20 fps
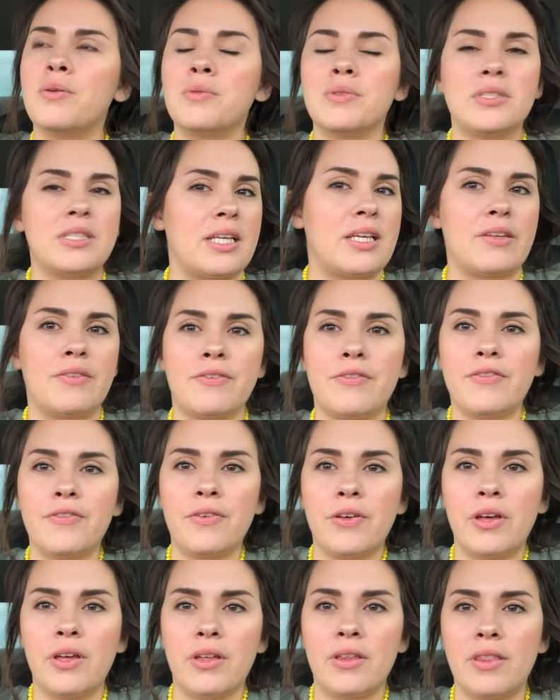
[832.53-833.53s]
relief
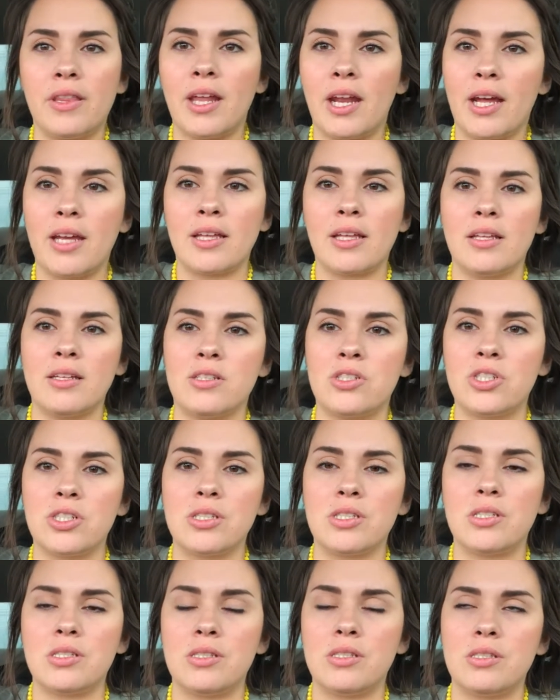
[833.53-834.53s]
that I can
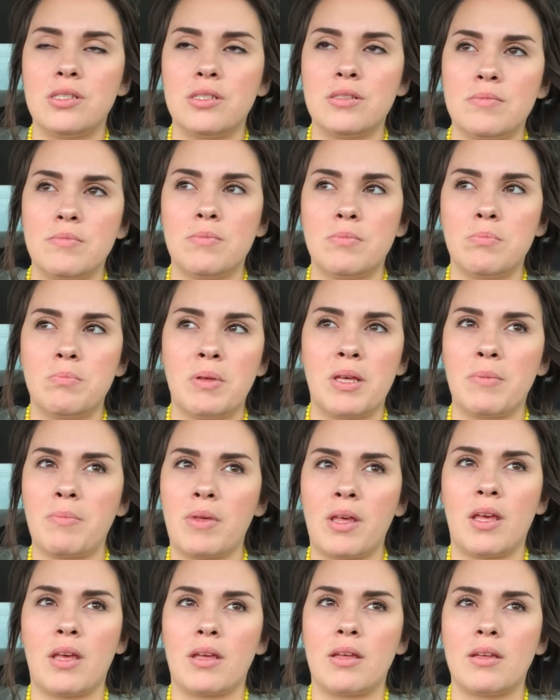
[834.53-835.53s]
just be
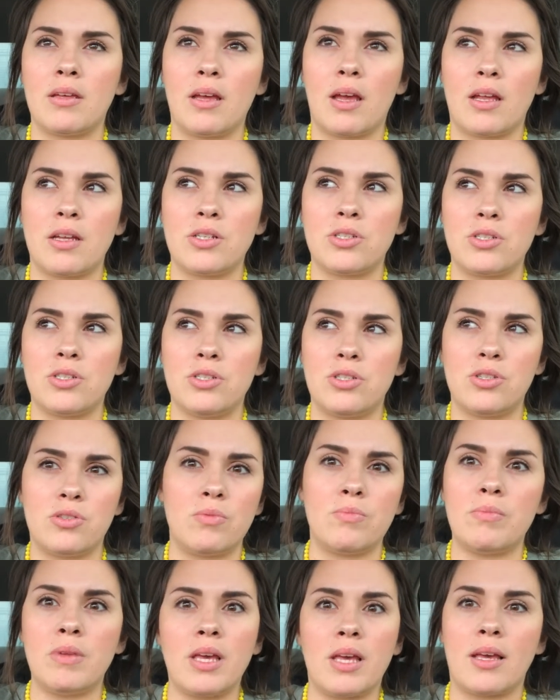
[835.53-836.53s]
me and
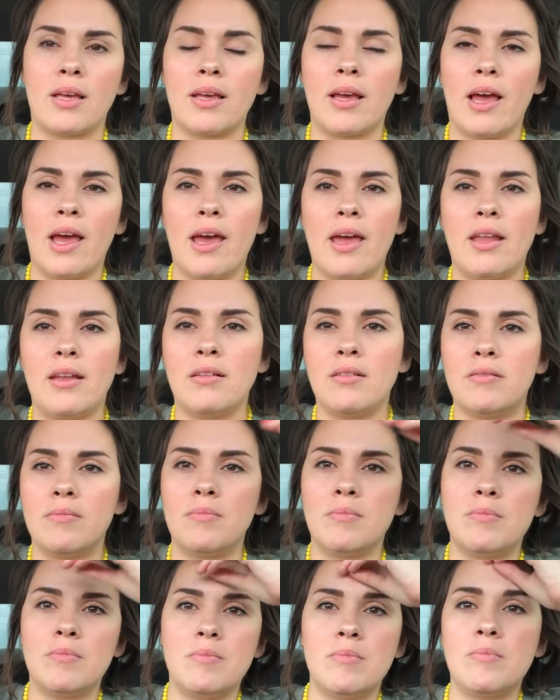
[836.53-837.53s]
do me
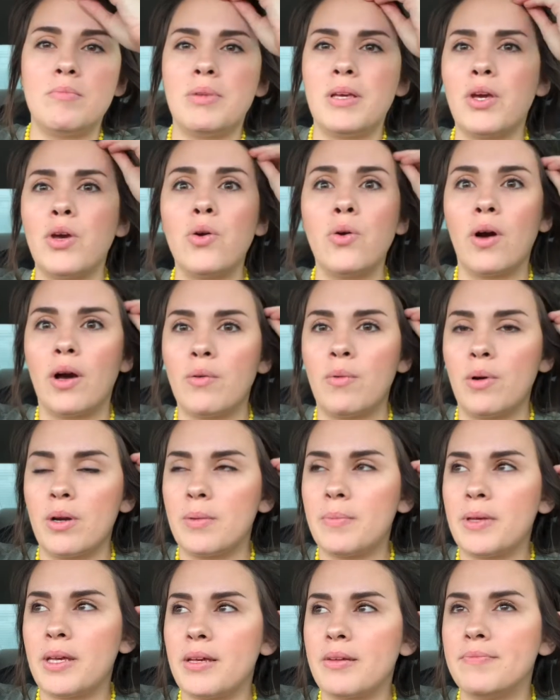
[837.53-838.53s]
and be who I
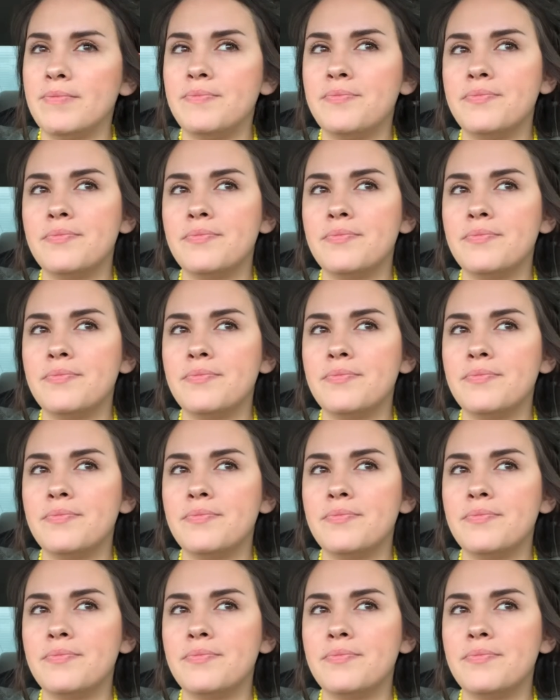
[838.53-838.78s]
want to be